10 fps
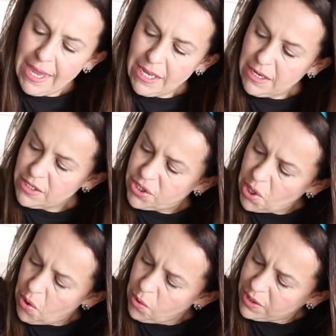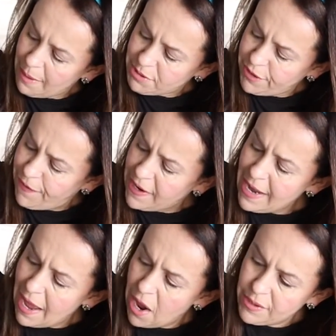And so come to find
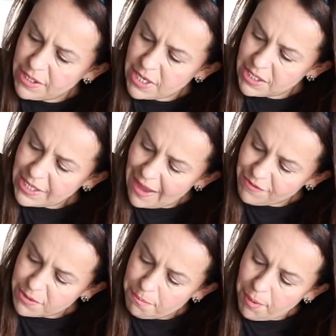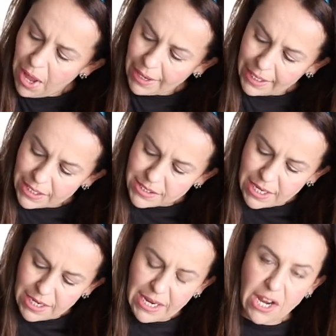out, it does have some pockets,
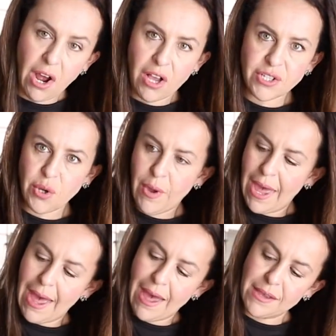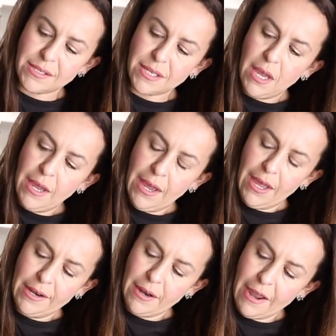and it also has
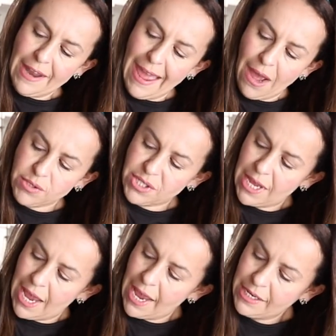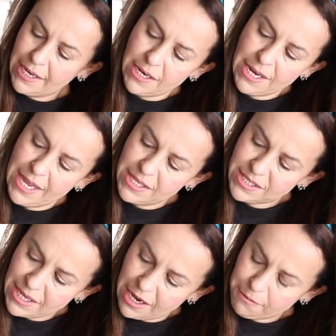an outside and an
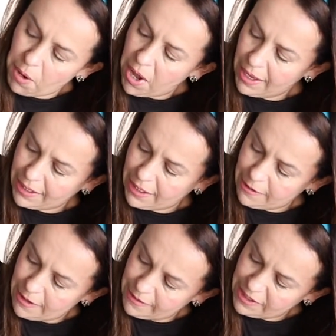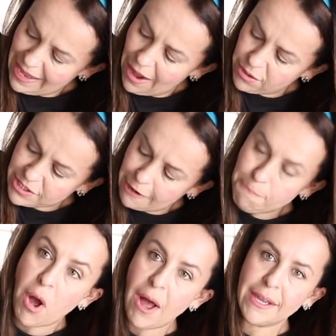inside pocket. And the
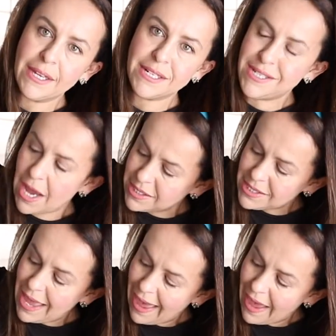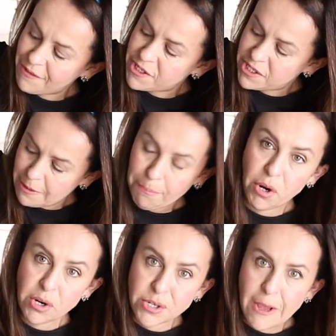outside pocket does have
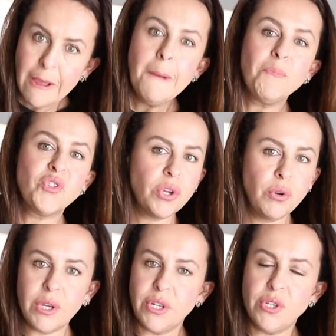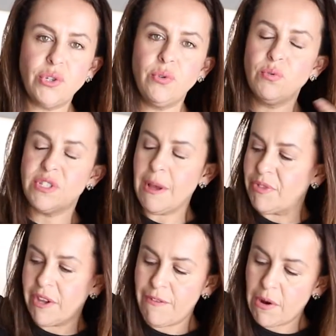zippers, so you can do
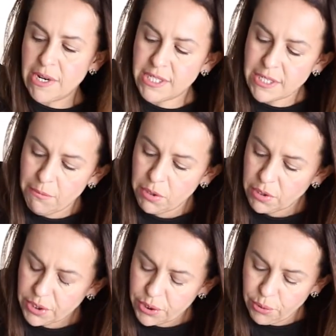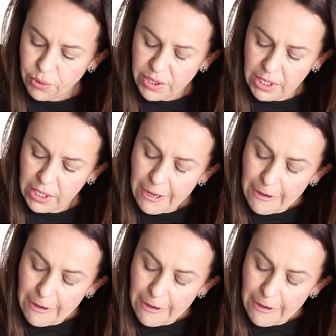something very similar to the